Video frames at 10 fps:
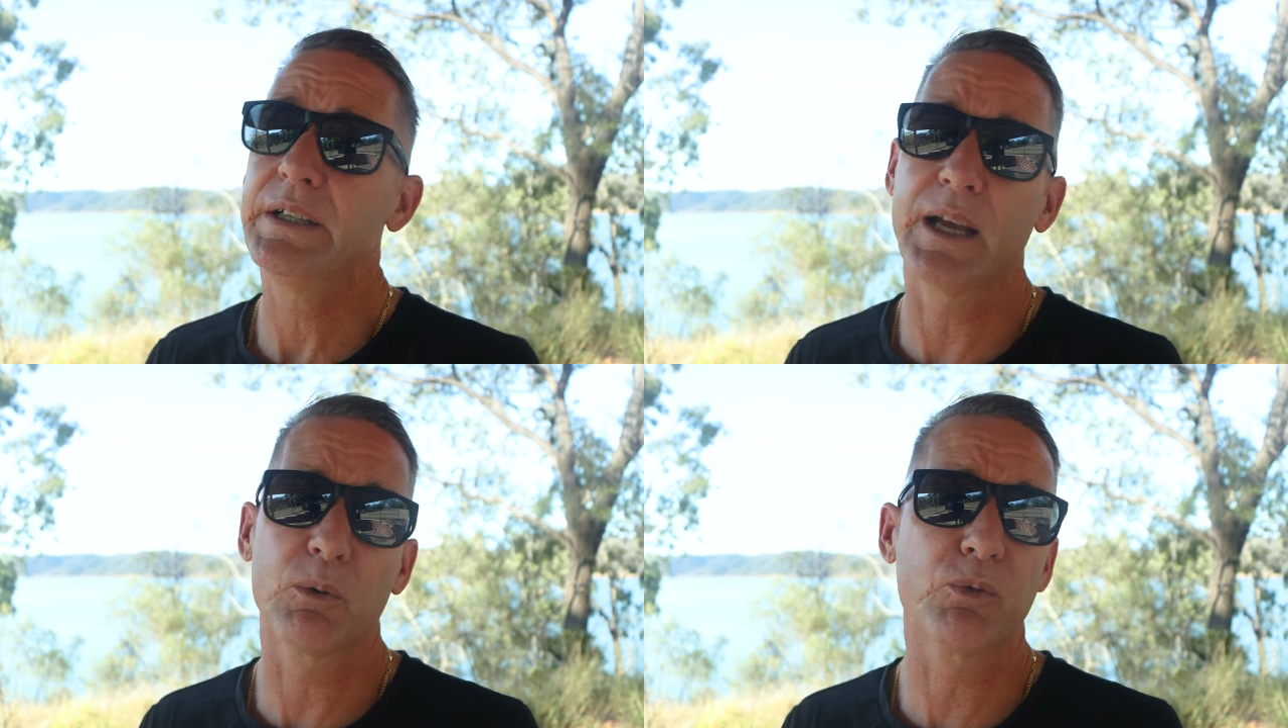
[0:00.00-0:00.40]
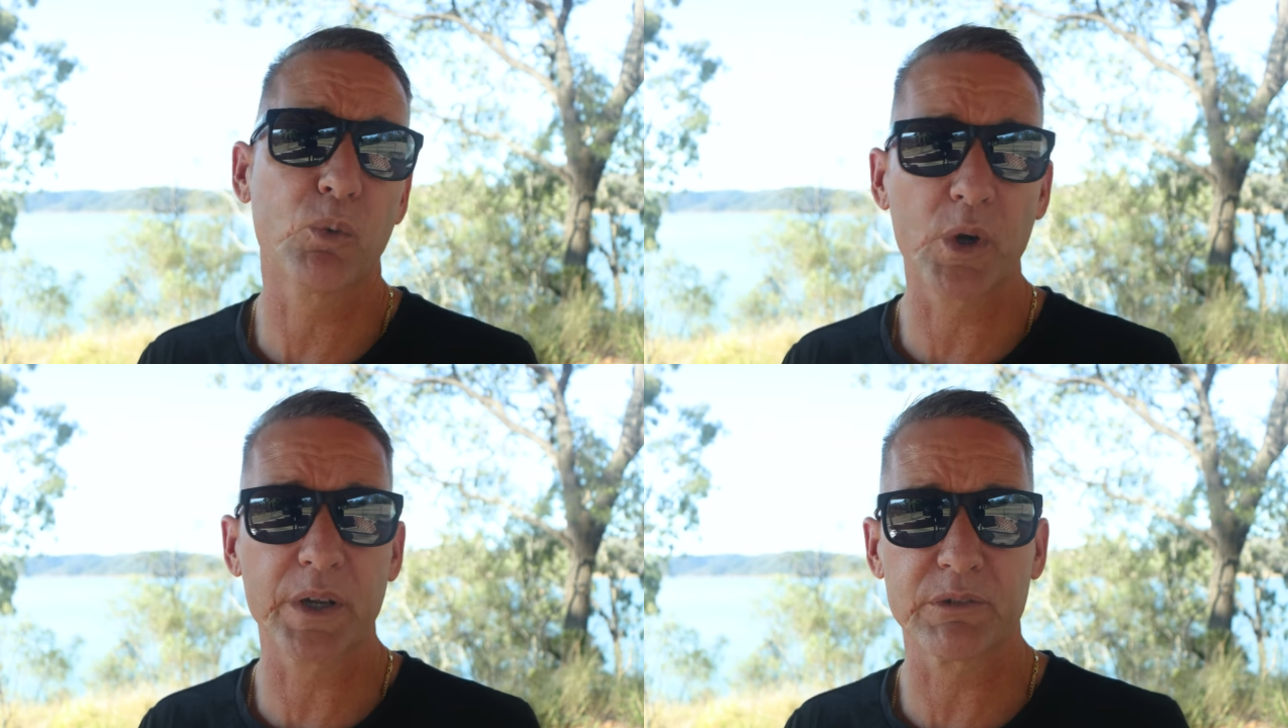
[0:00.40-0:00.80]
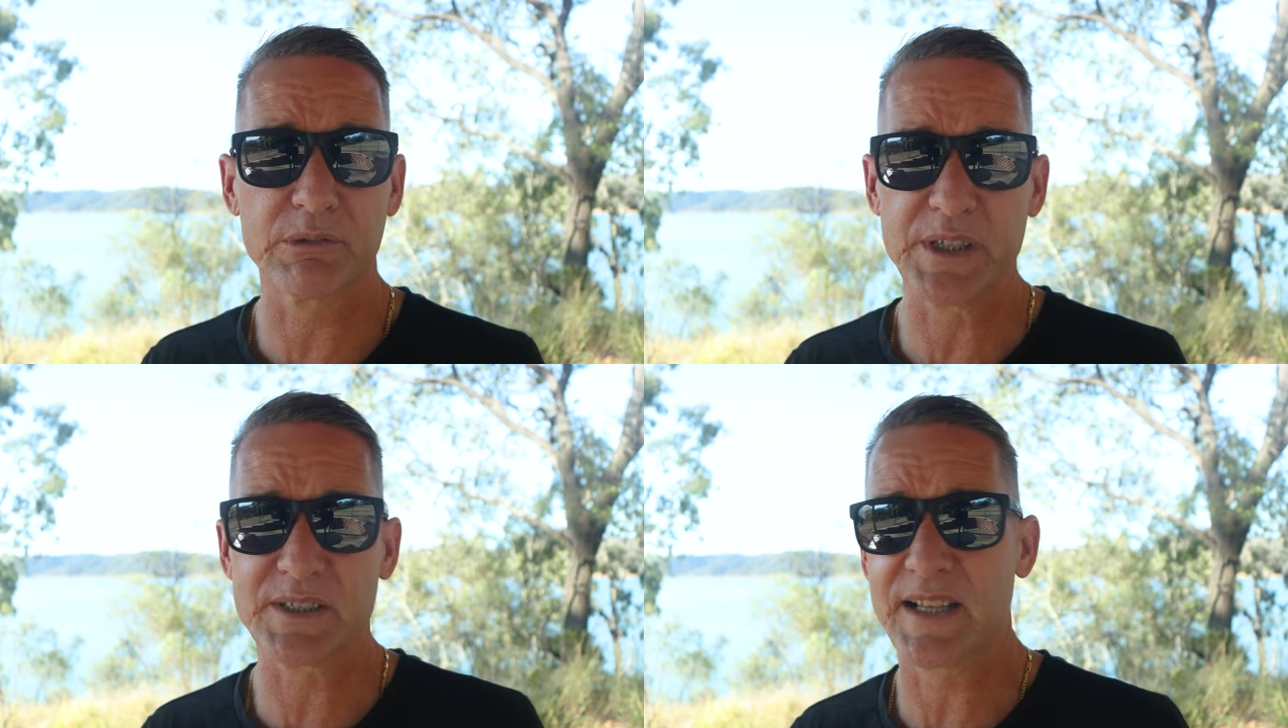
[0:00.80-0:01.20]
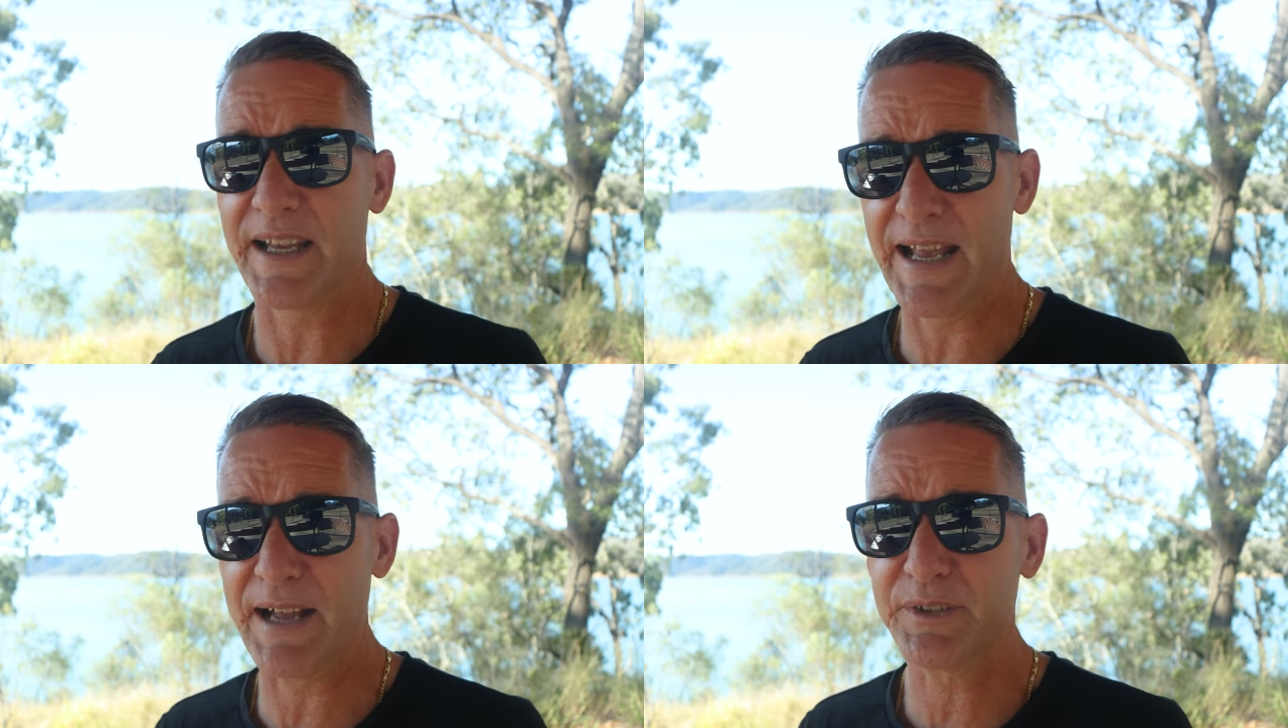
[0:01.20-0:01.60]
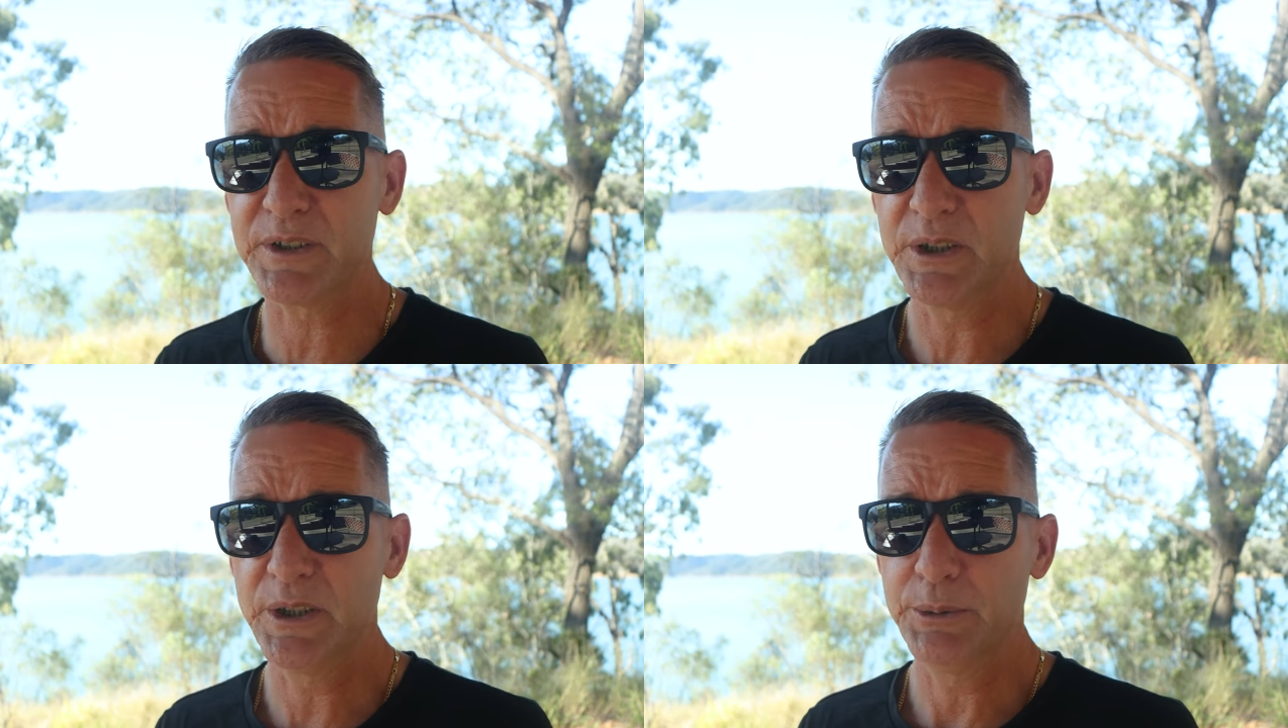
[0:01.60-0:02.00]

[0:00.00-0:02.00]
Now, for whatever reason, they haven't,